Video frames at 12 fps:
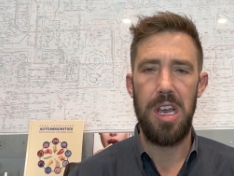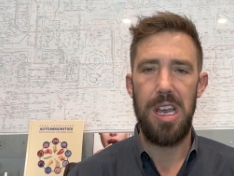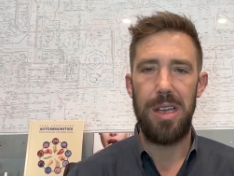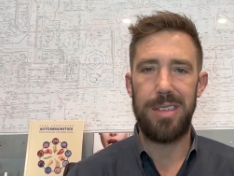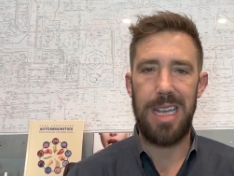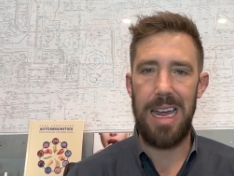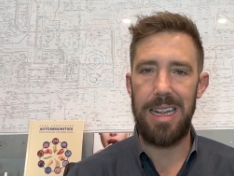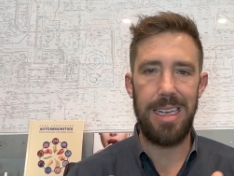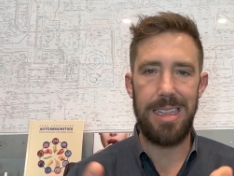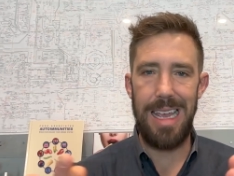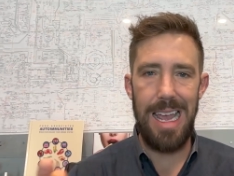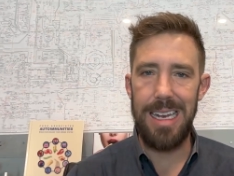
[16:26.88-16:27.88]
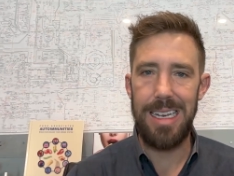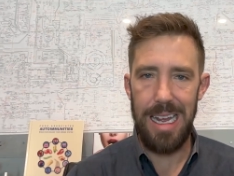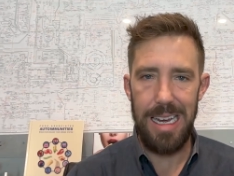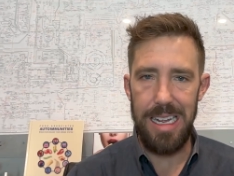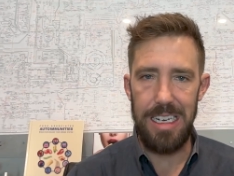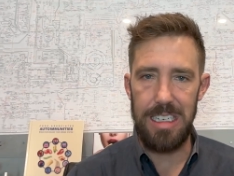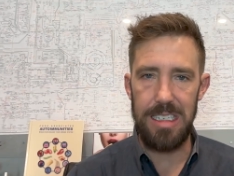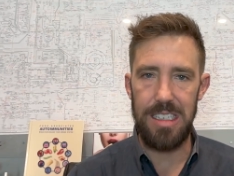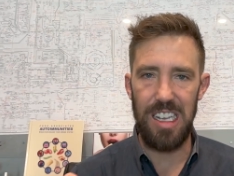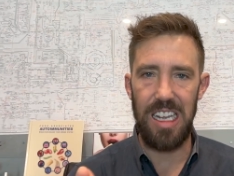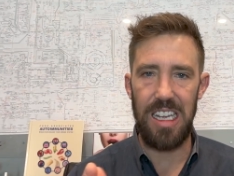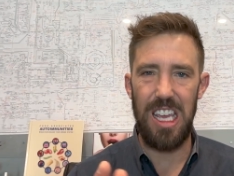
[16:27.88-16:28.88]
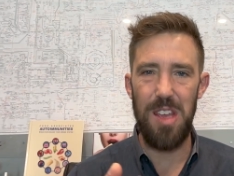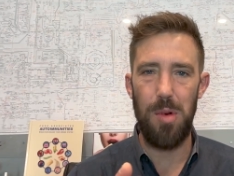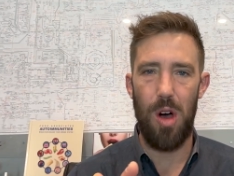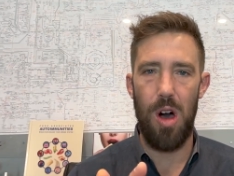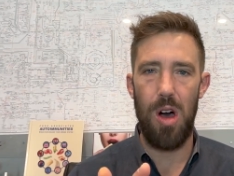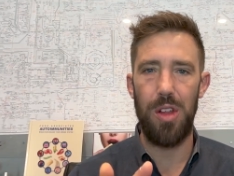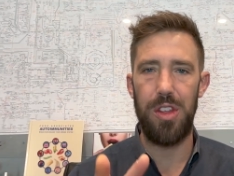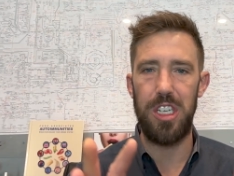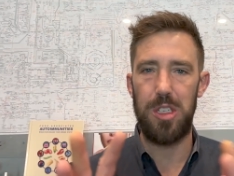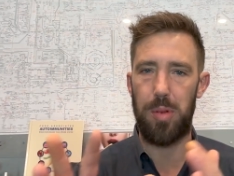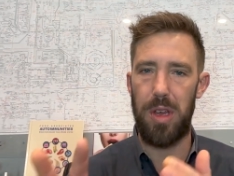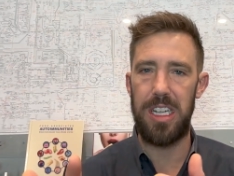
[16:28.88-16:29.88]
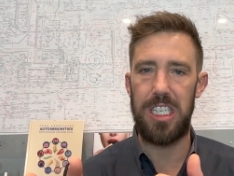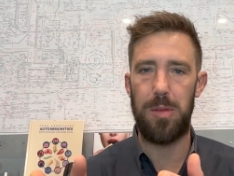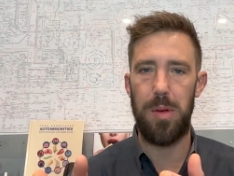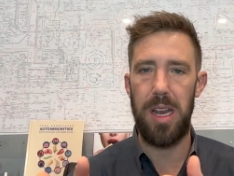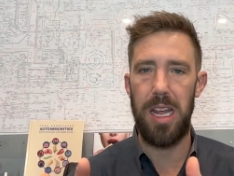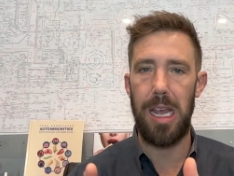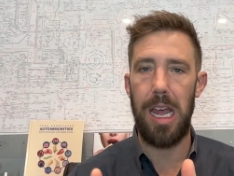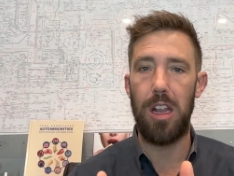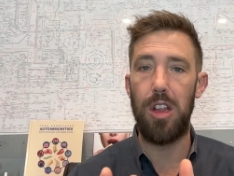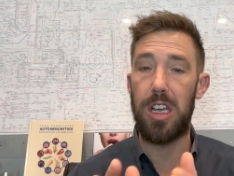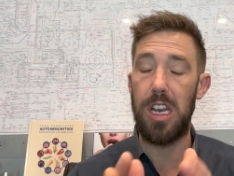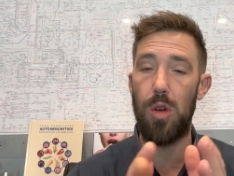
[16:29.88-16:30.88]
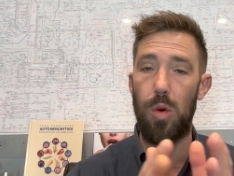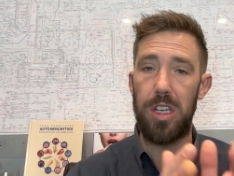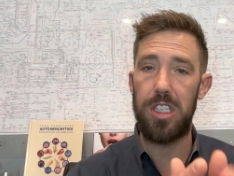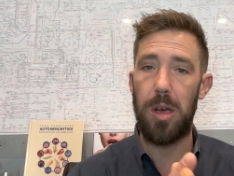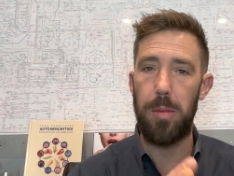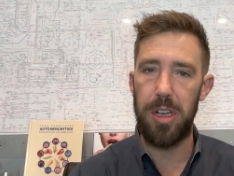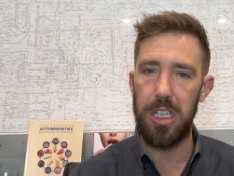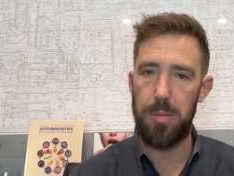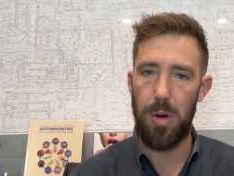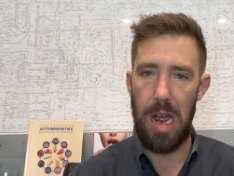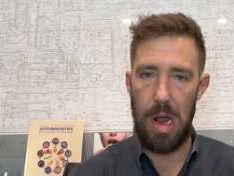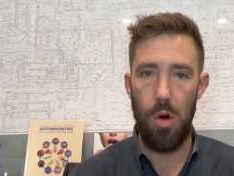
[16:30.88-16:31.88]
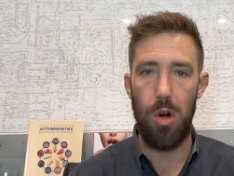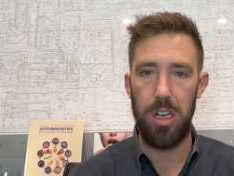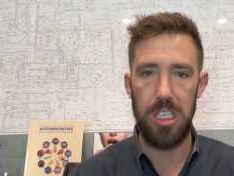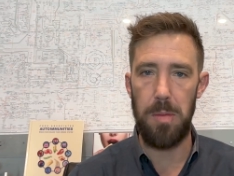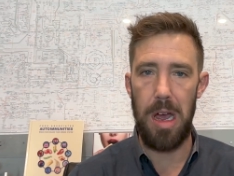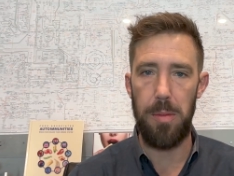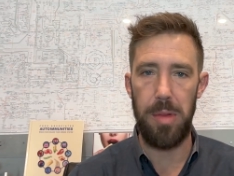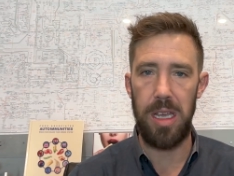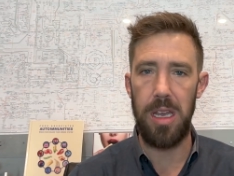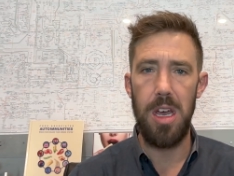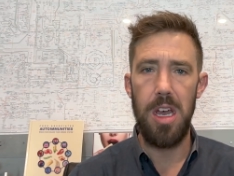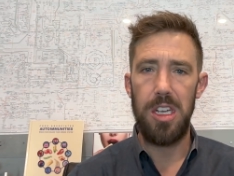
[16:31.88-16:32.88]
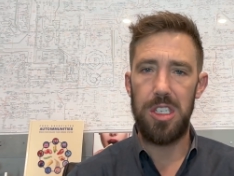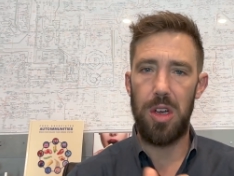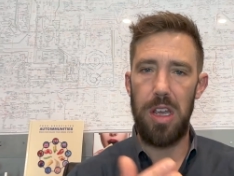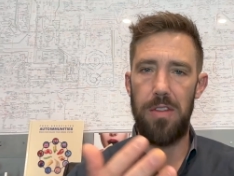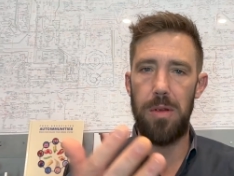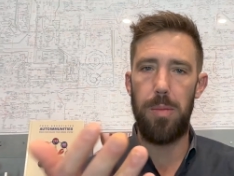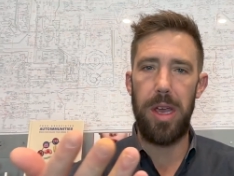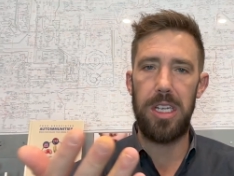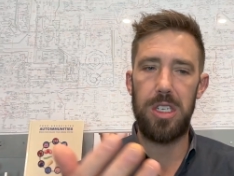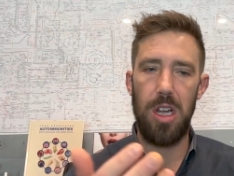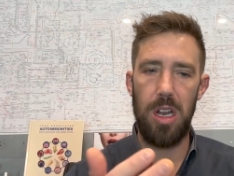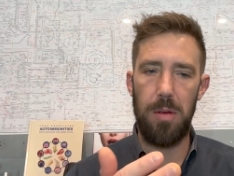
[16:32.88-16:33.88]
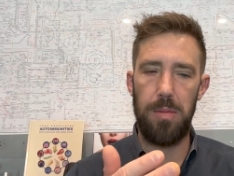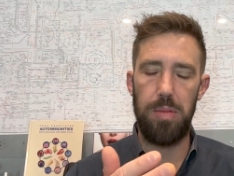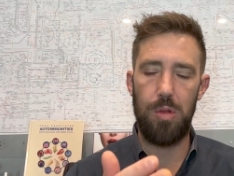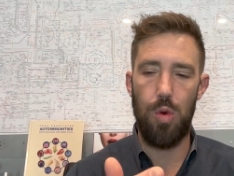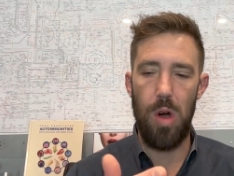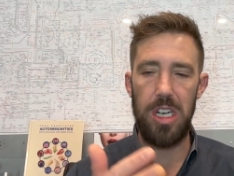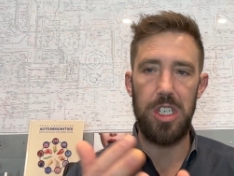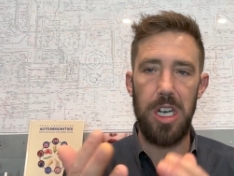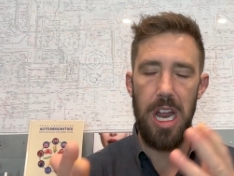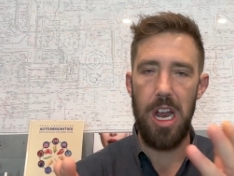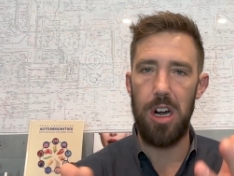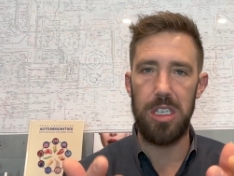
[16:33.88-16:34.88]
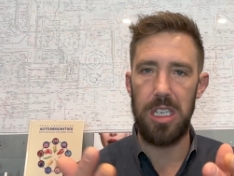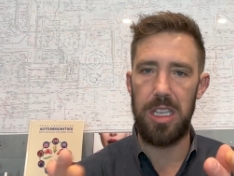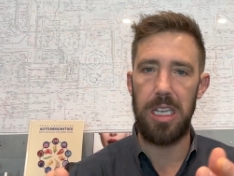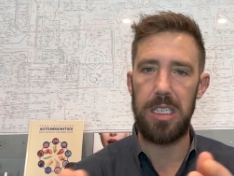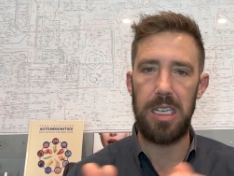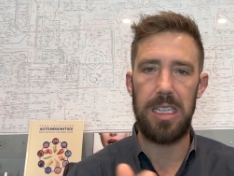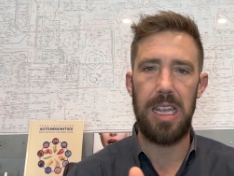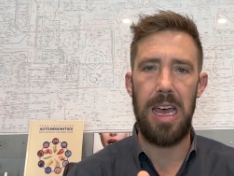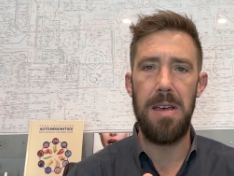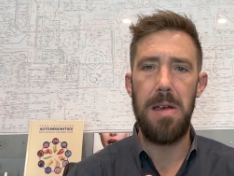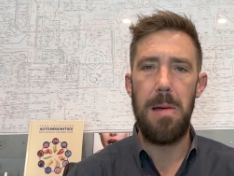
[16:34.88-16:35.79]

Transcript: it's kind of like the anti niche. It's like keep all these plates spinning and look into what somebody's priorities might be. So even based on questionnaires and things like that,